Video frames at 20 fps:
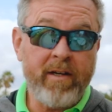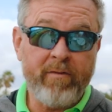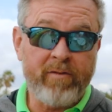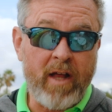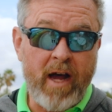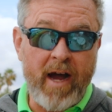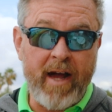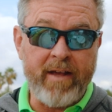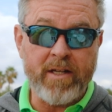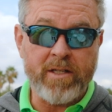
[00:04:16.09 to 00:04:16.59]
of
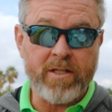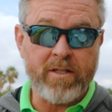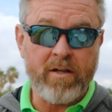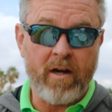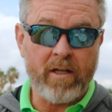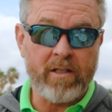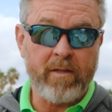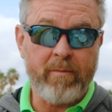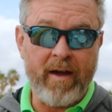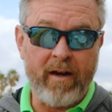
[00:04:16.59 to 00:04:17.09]
lie that's
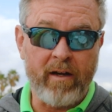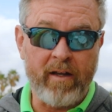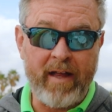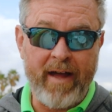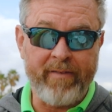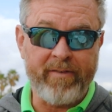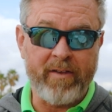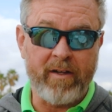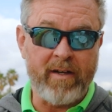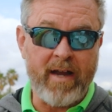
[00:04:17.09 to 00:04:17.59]
talked about a
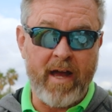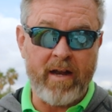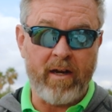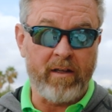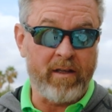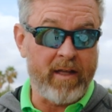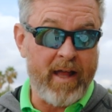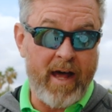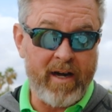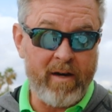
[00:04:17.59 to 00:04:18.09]
lot that not a
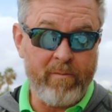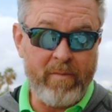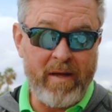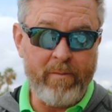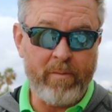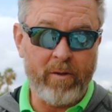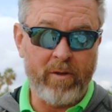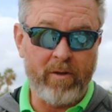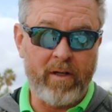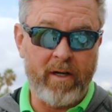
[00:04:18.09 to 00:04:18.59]
lot of
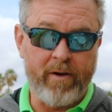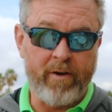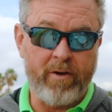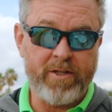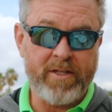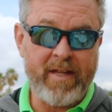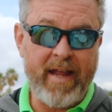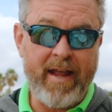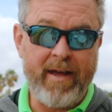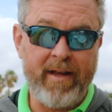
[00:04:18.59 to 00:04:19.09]
people
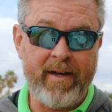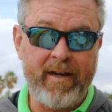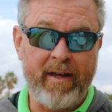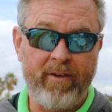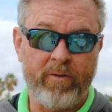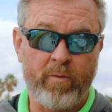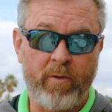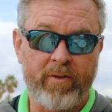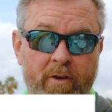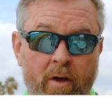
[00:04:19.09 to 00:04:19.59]
understand
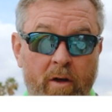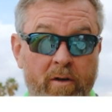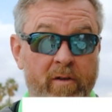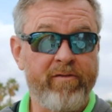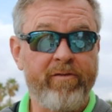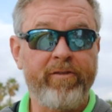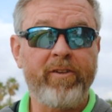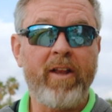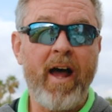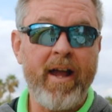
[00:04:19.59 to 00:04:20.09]
is what's called a
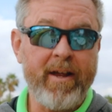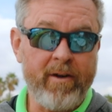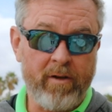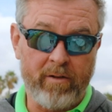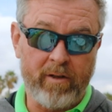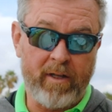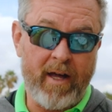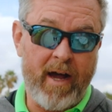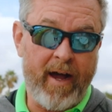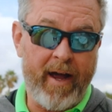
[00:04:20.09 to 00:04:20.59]
flyer
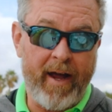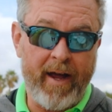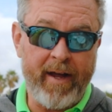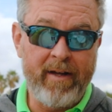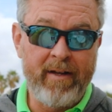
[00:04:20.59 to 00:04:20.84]
lie. Now, a